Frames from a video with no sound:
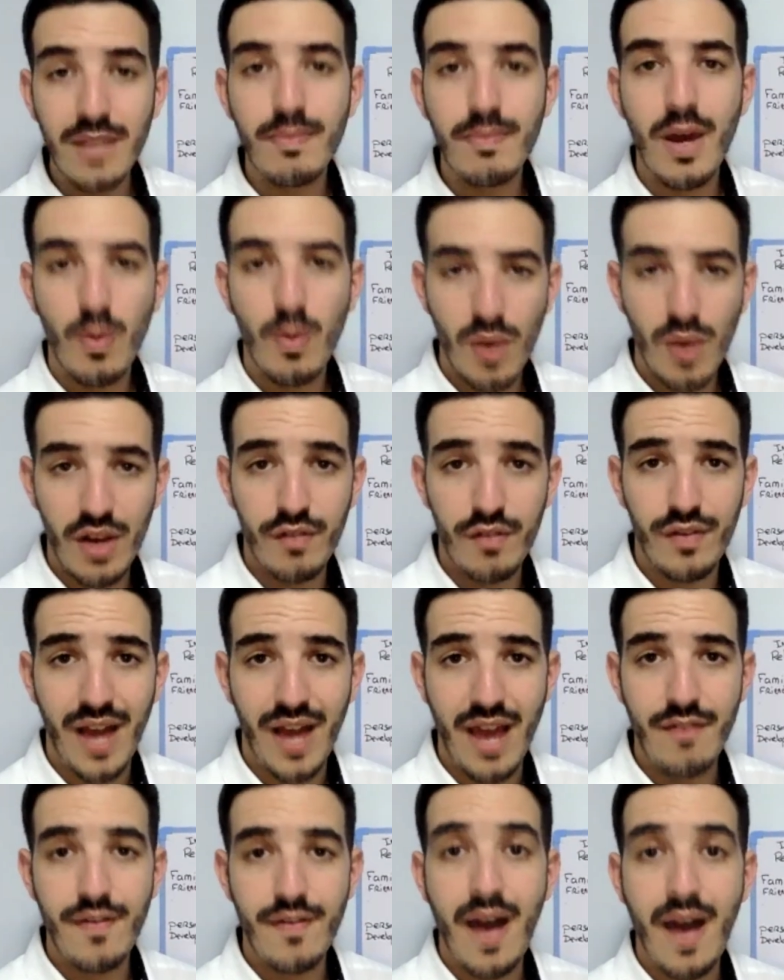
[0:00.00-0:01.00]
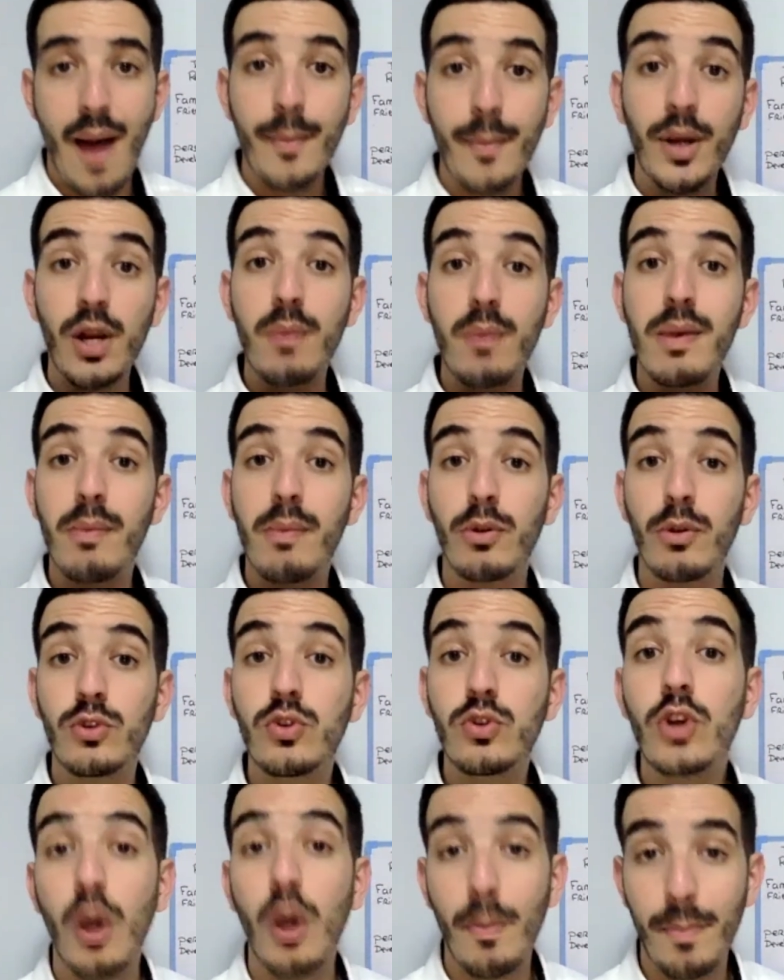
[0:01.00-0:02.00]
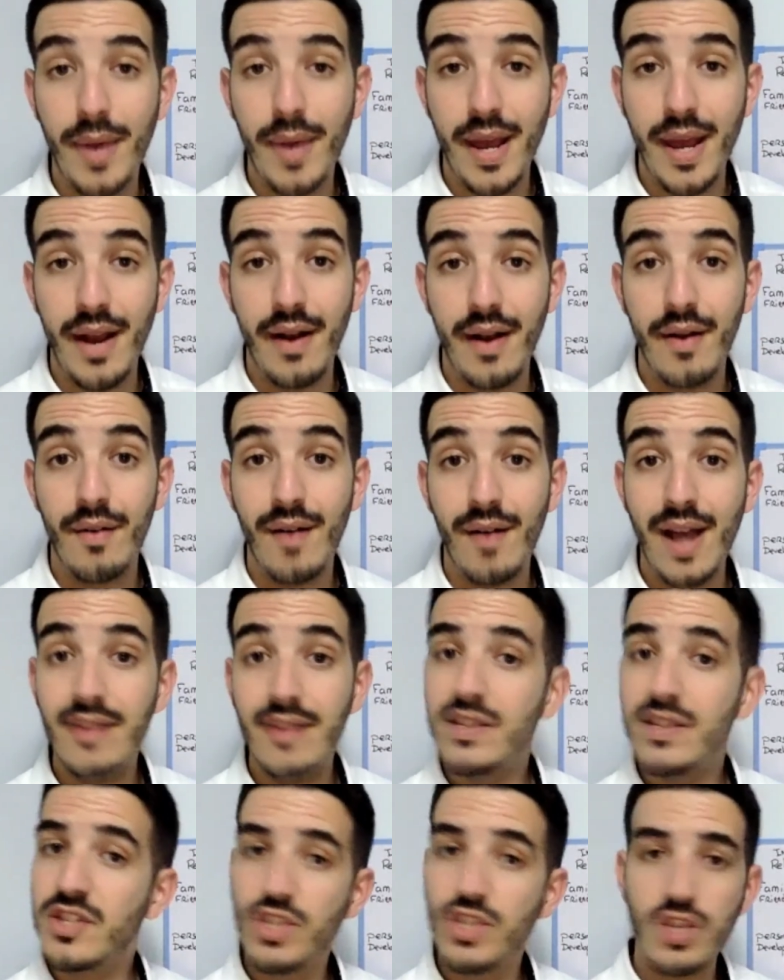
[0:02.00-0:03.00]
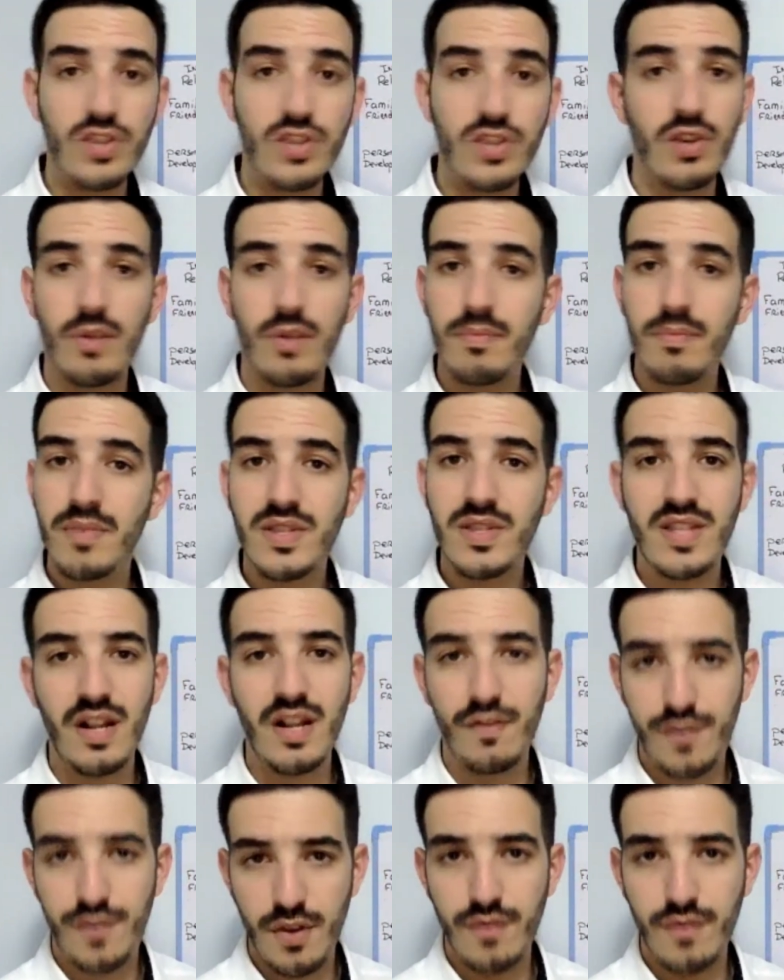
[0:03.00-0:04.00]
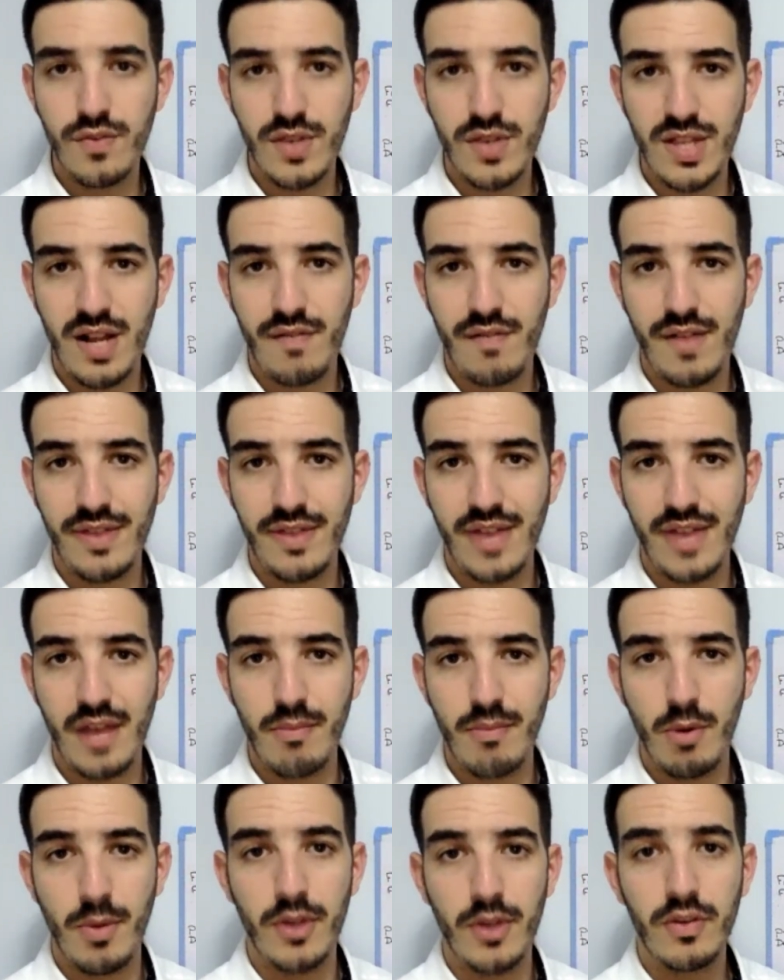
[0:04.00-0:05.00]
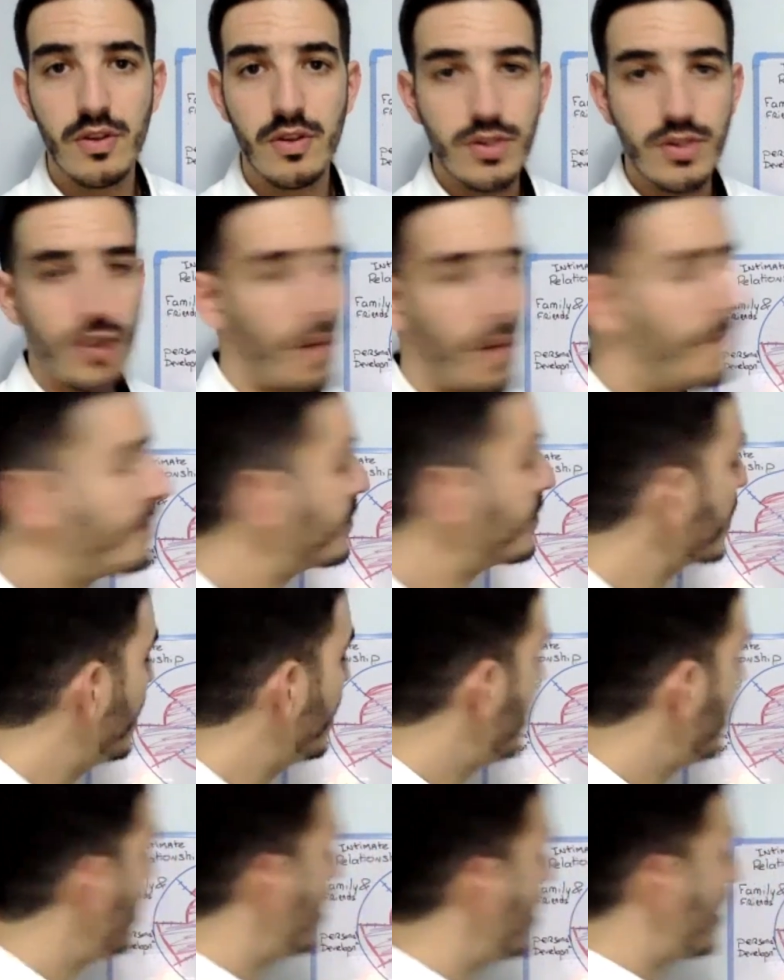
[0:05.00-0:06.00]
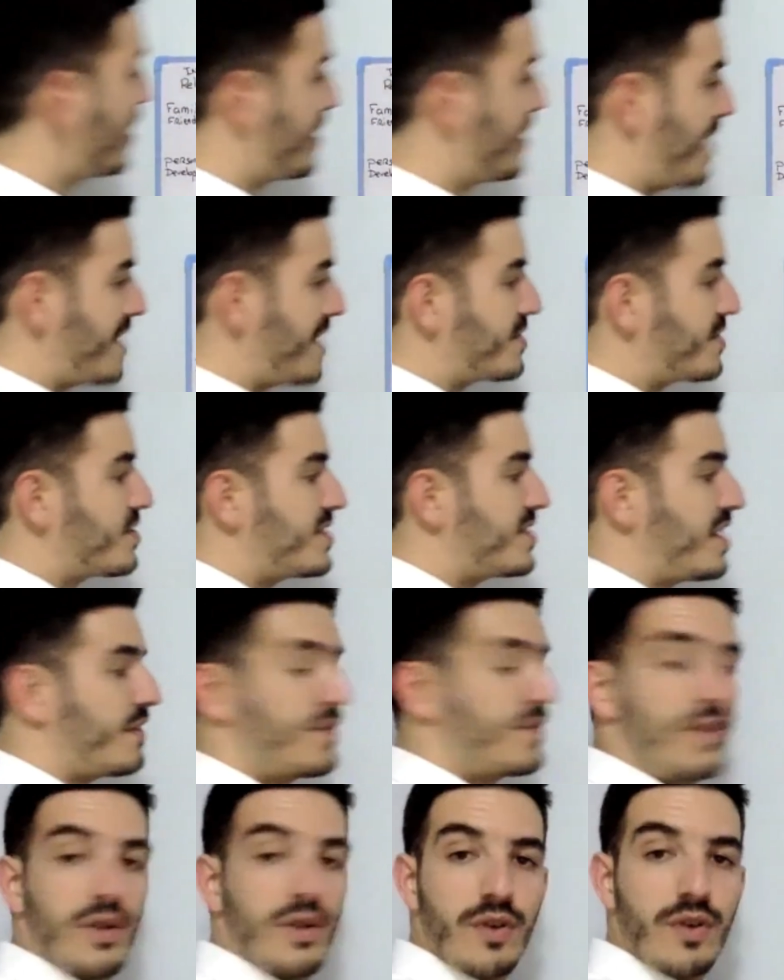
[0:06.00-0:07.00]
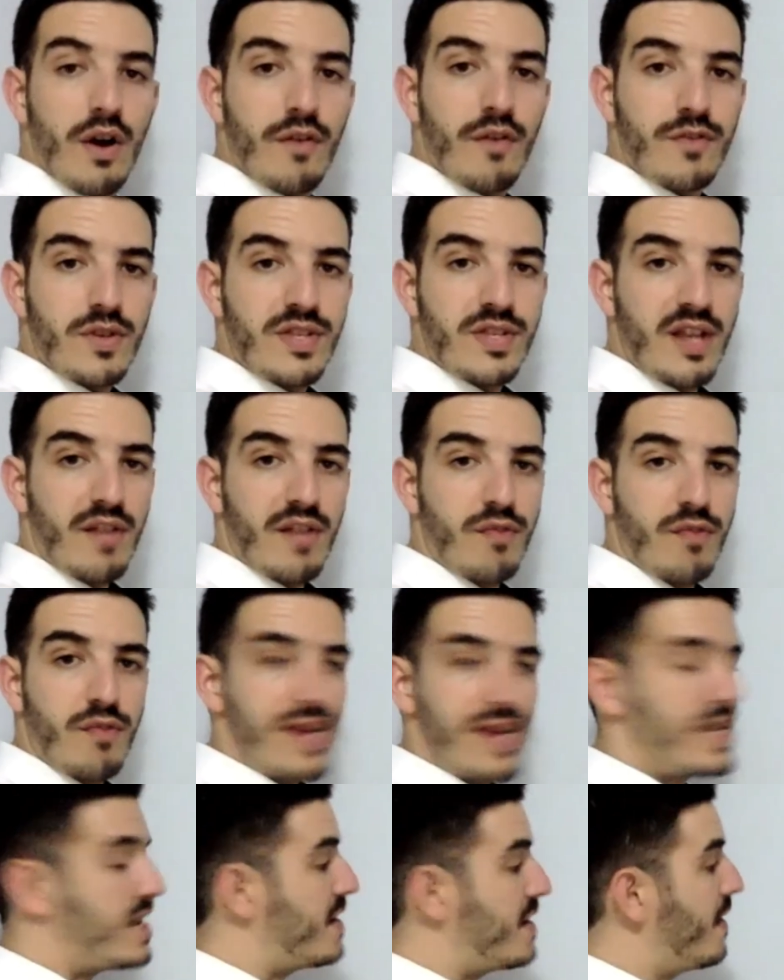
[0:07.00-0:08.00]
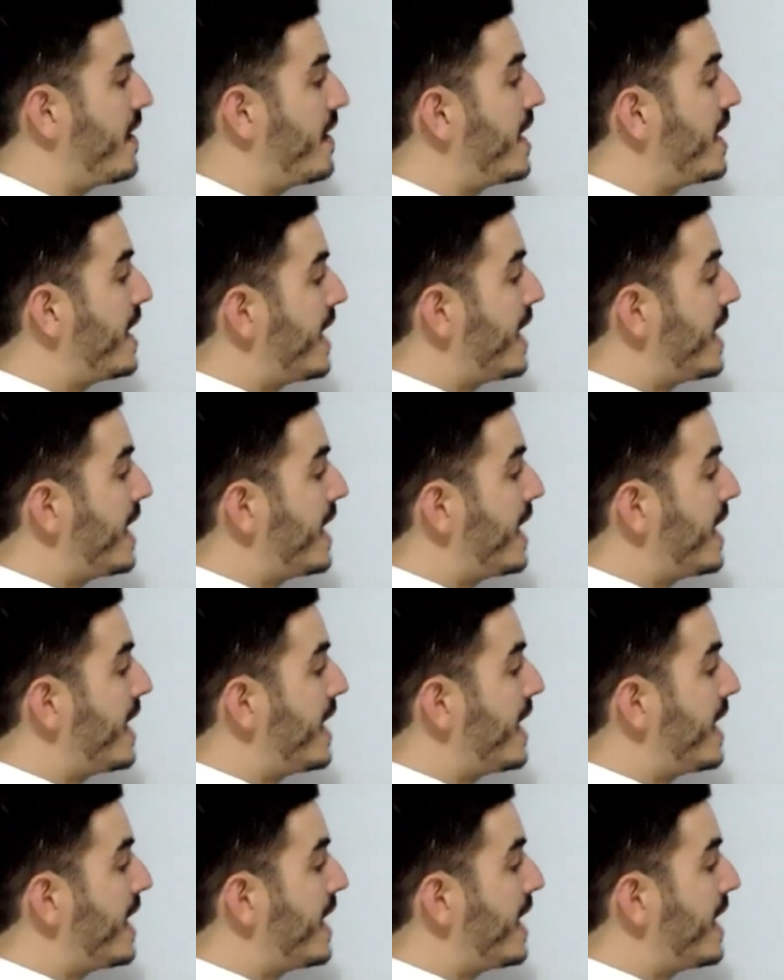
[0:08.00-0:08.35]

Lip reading: my wheel of life, I'm gonna be able to compare, right? It's just a selfie of yourself at that moment. So that's a selfie of yourself right here.